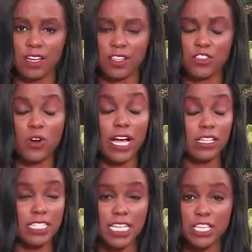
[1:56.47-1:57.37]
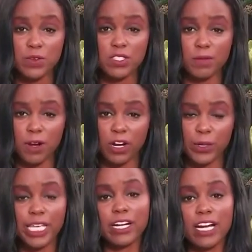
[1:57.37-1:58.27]
The trial continues
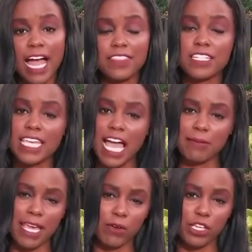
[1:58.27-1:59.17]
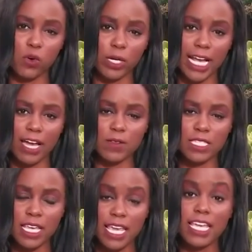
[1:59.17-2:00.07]
tomorrow here at the DeKalb County
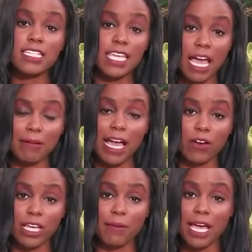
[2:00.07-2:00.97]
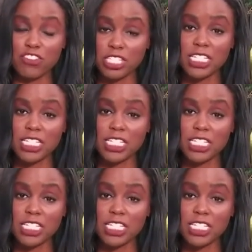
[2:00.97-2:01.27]
Courthouse. In DeKalb County, I'm Ashley